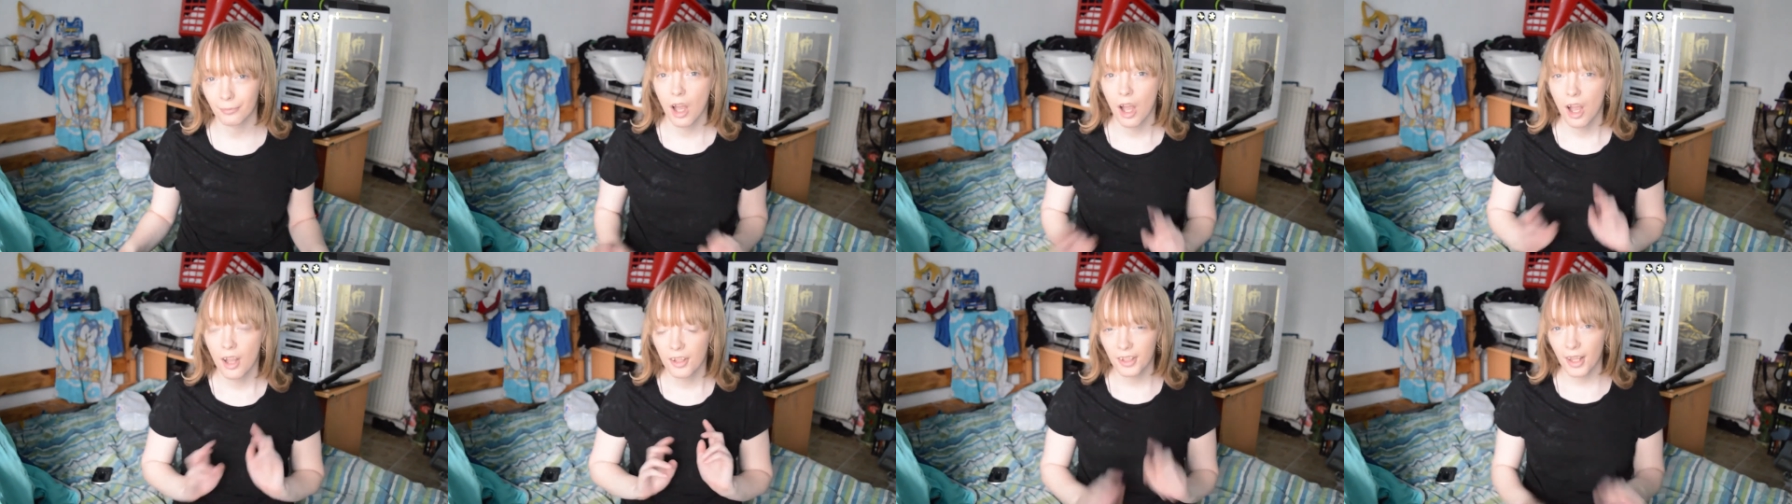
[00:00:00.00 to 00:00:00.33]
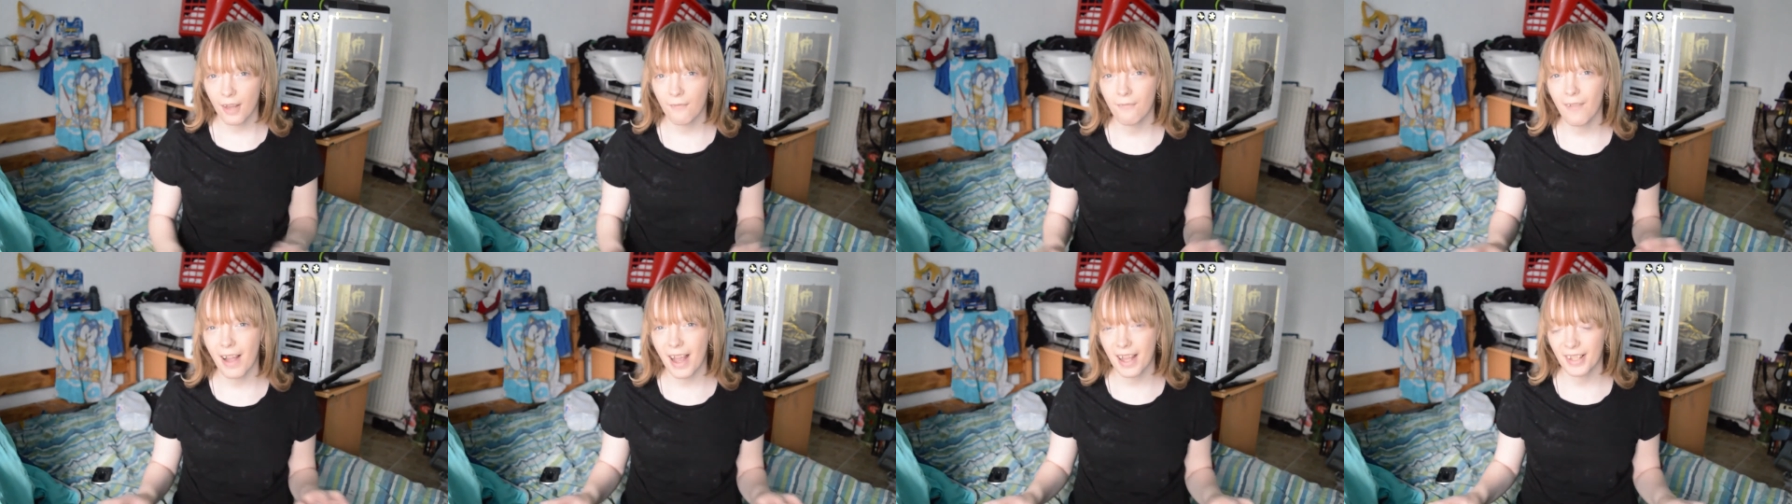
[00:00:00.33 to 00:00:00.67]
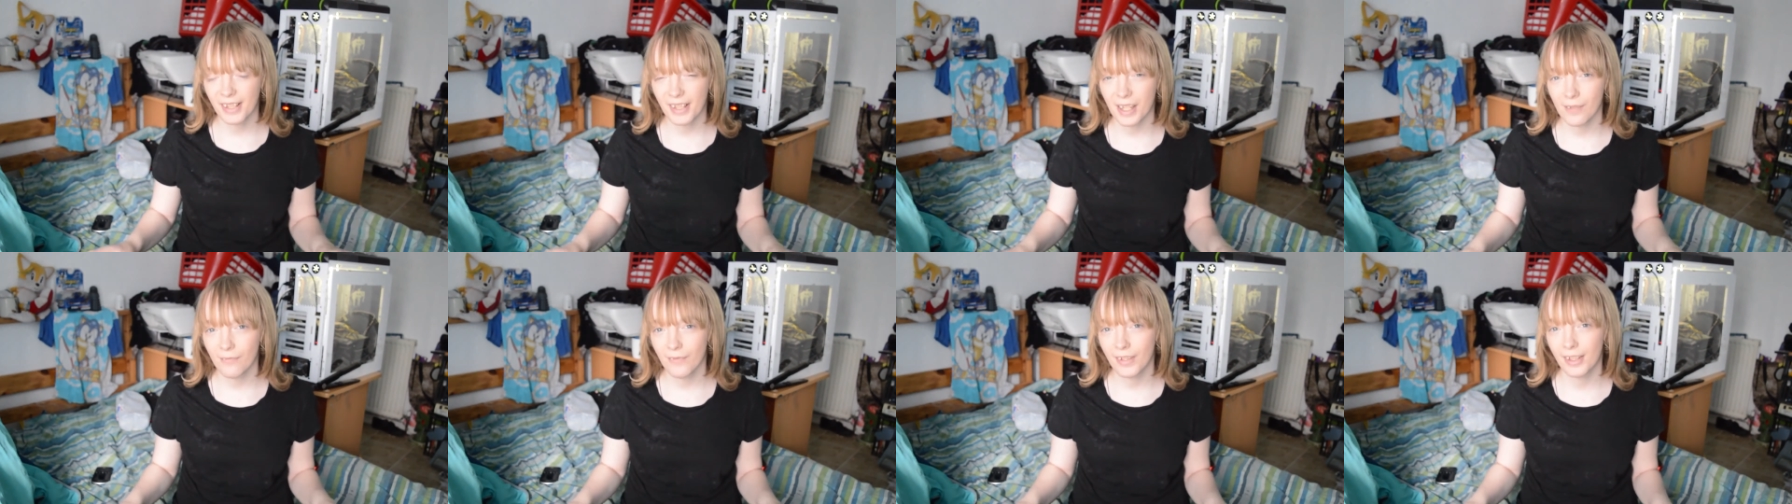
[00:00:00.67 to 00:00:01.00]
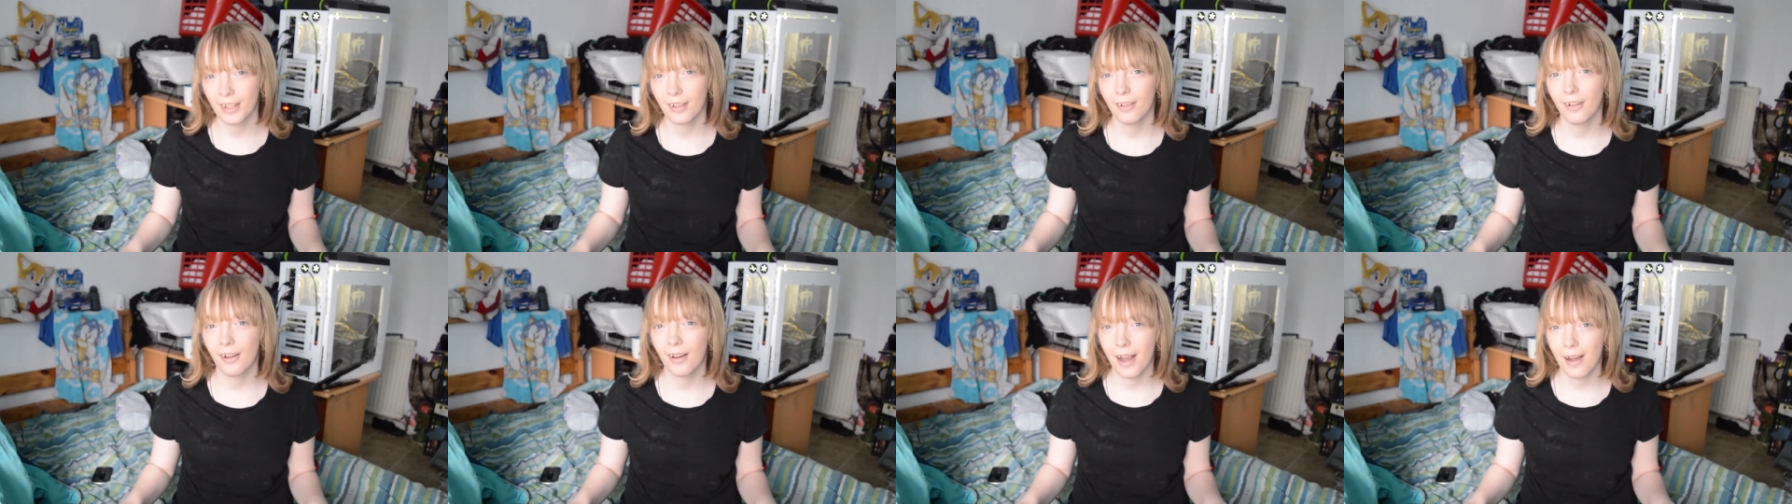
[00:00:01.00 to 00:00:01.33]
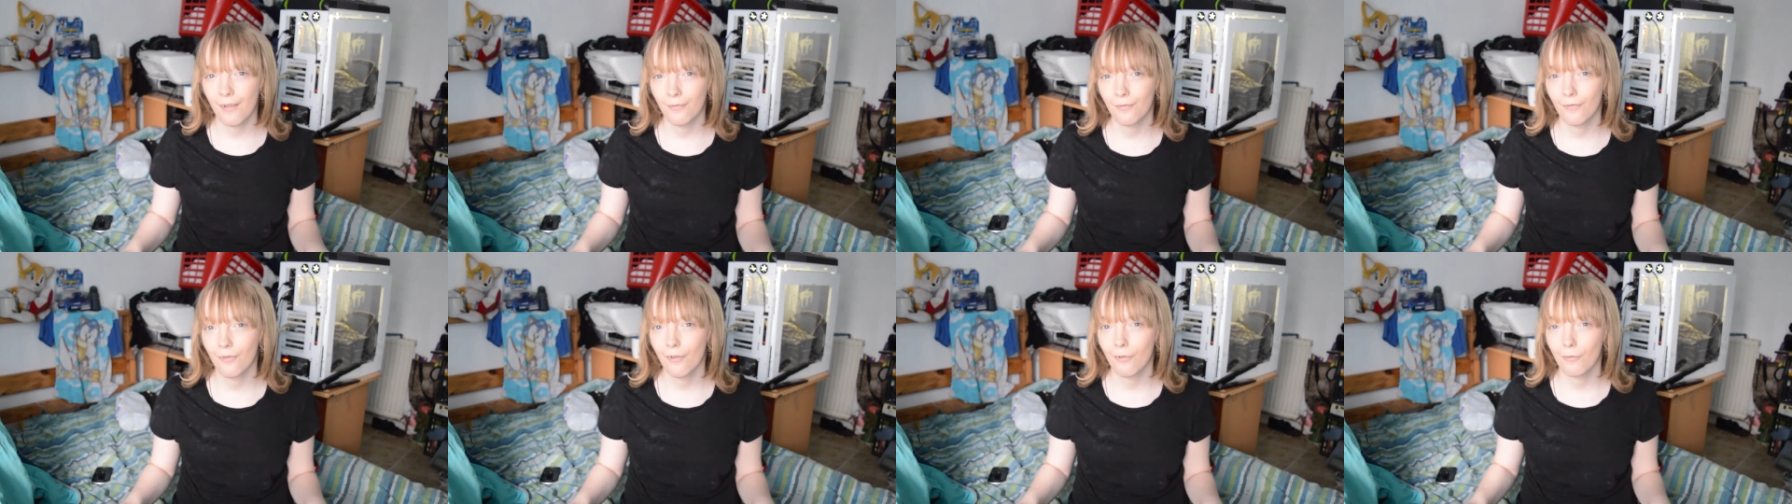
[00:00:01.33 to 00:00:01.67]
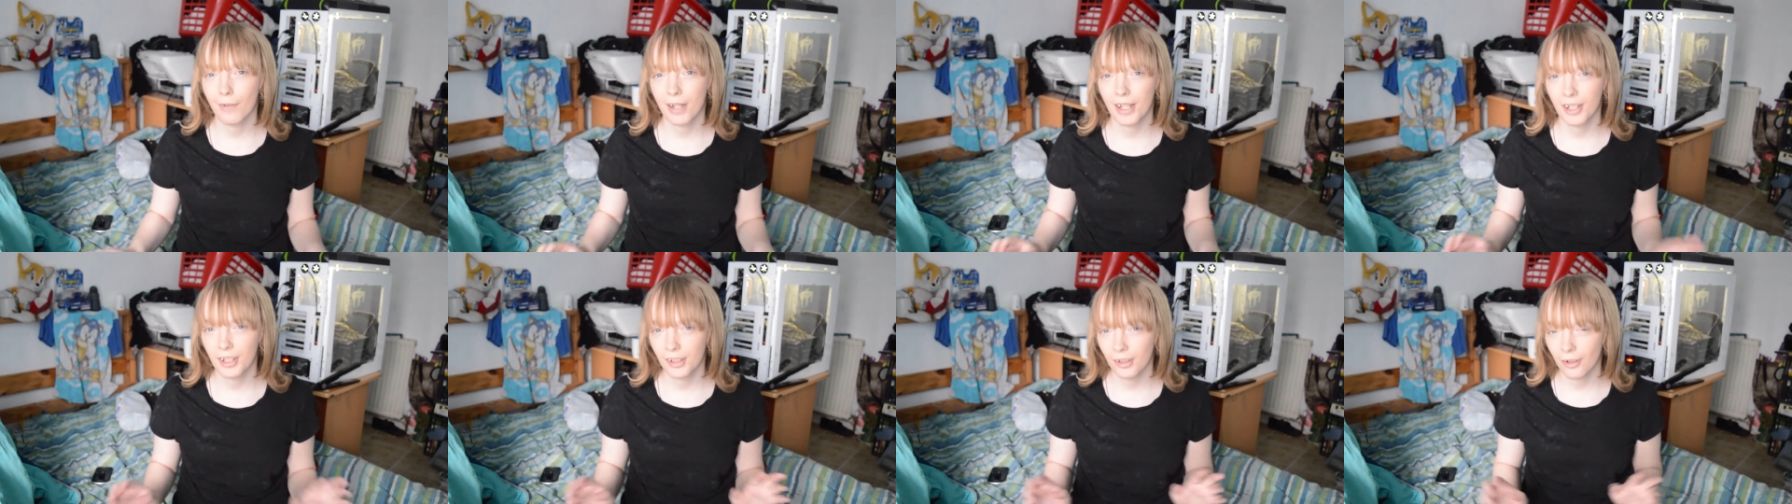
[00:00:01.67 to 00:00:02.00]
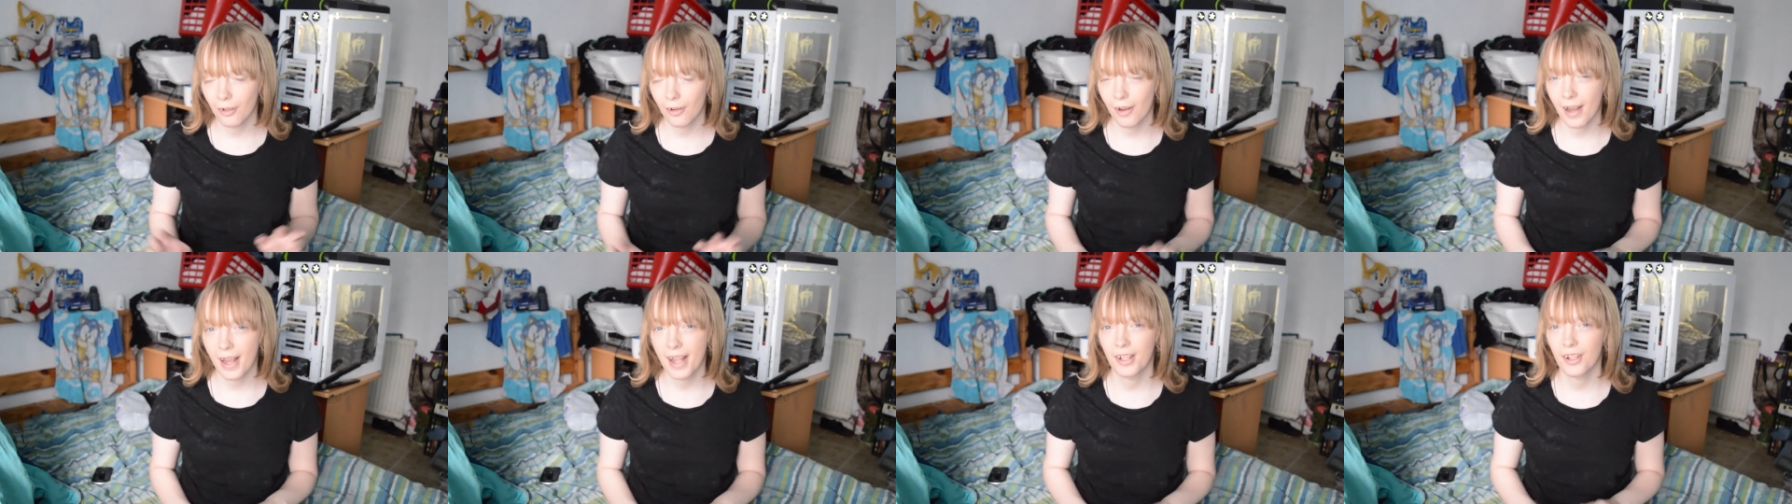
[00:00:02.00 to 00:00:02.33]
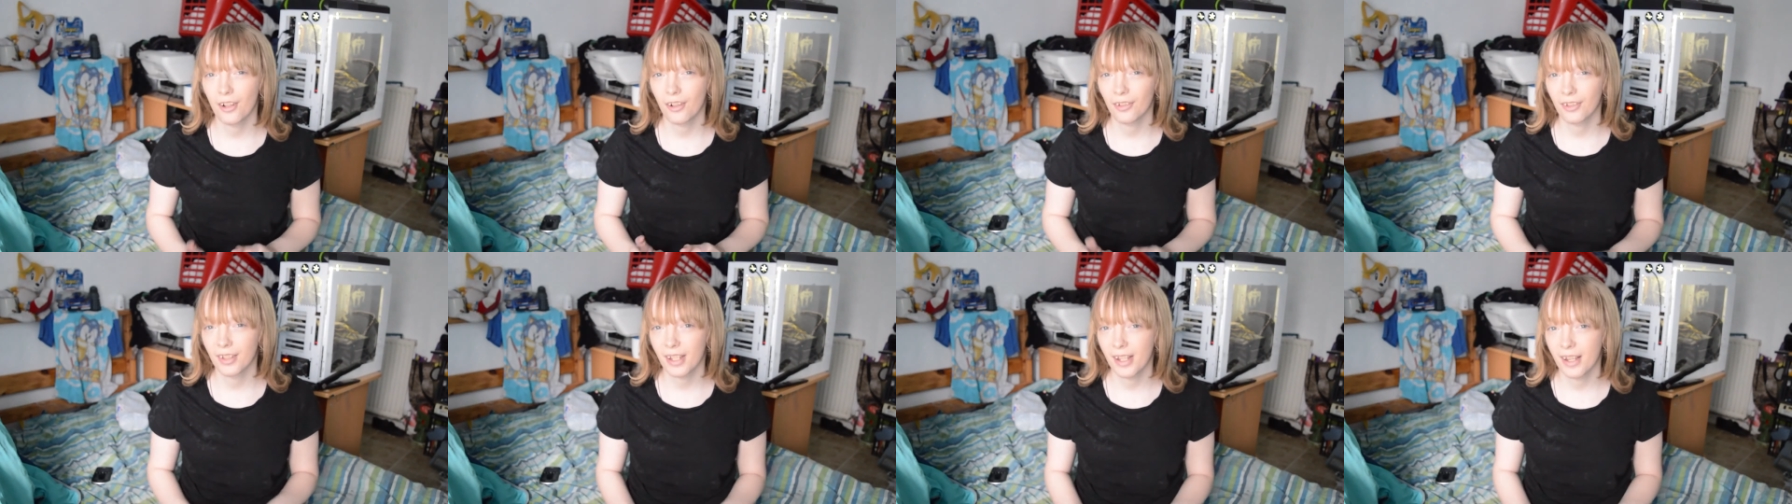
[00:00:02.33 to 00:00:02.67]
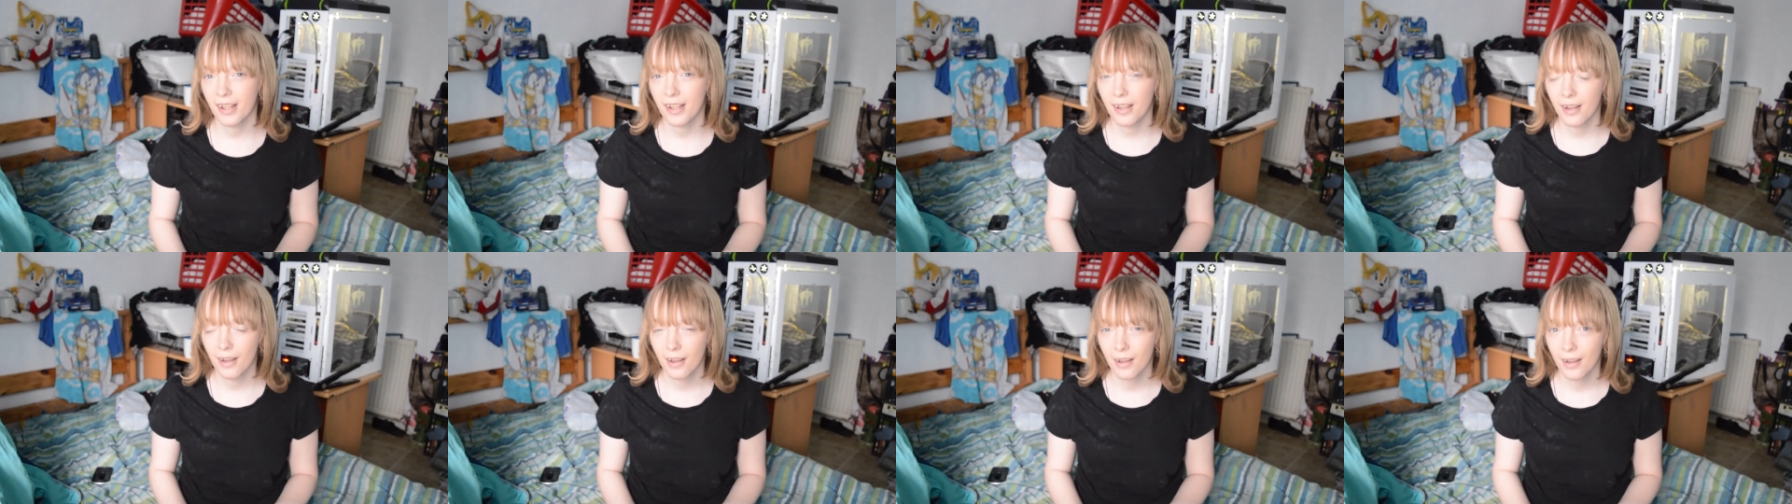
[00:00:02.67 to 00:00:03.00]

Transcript: So that is something to look out for when you start HRT,